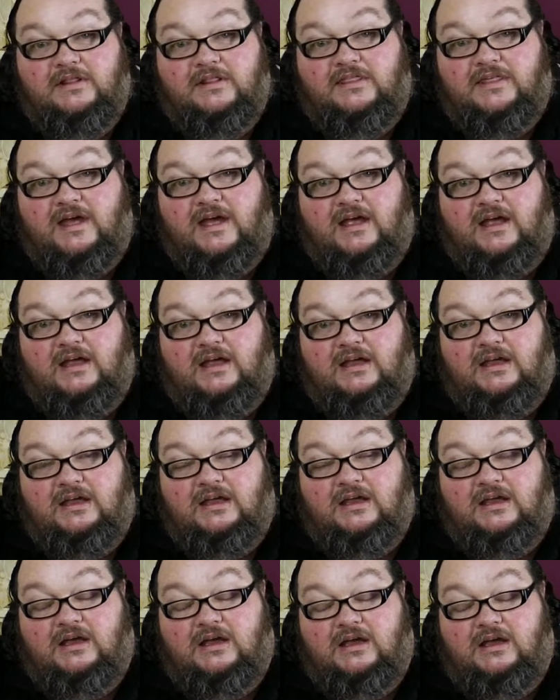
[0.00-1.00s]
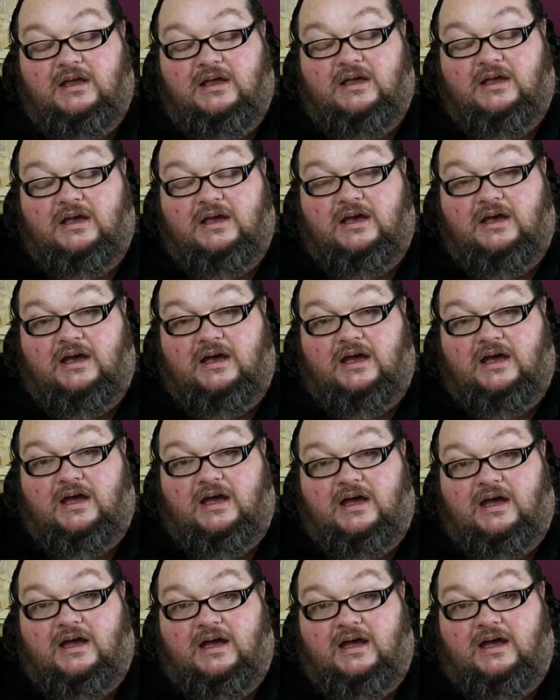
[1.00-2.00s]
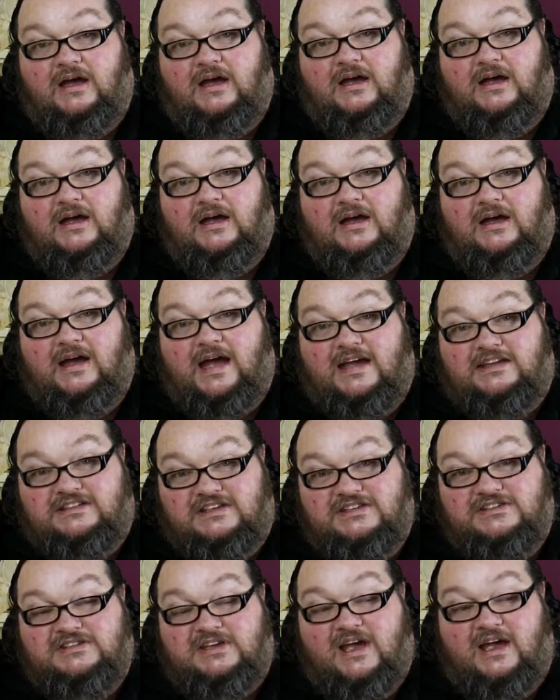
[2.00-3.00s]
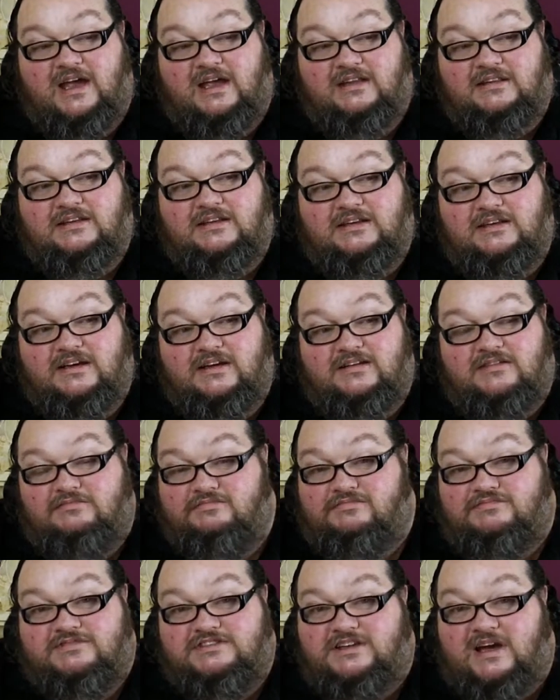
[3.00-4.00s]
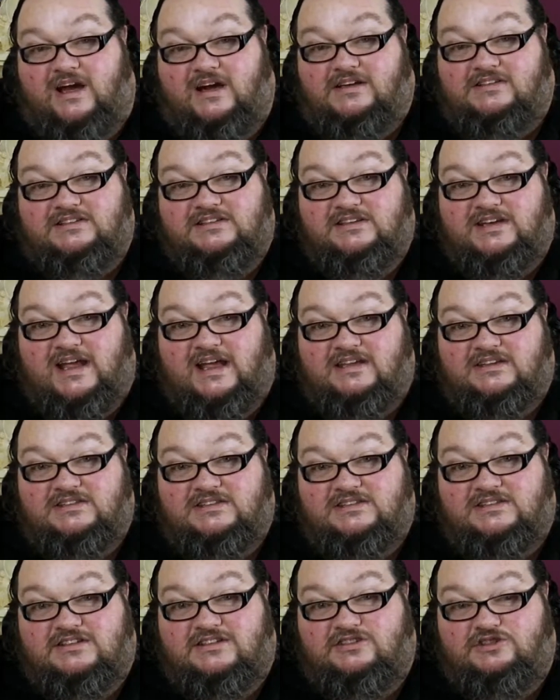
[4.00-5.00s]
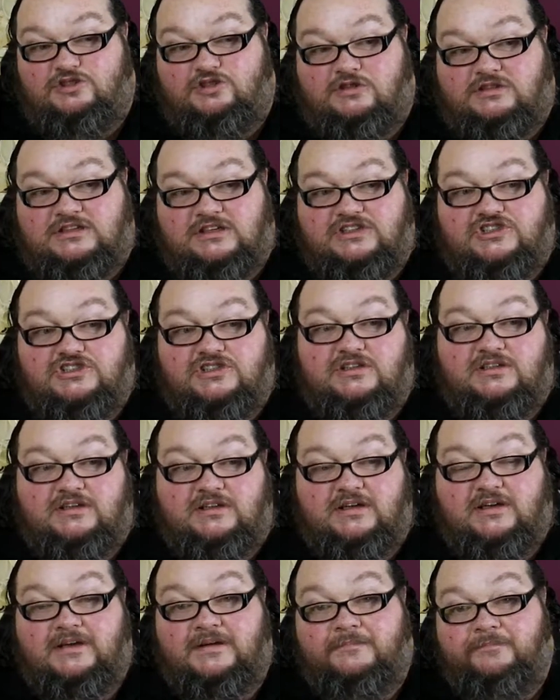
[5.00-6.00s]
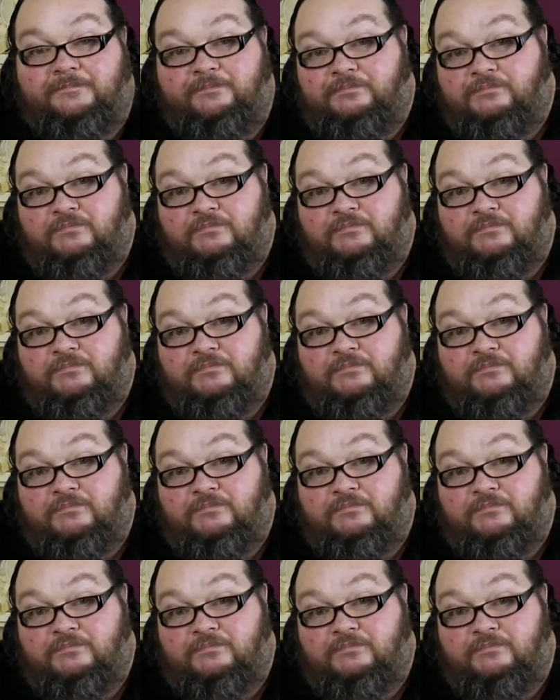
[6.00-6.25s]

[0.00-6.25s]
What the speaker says: they, as I say, the duck's nest traditionally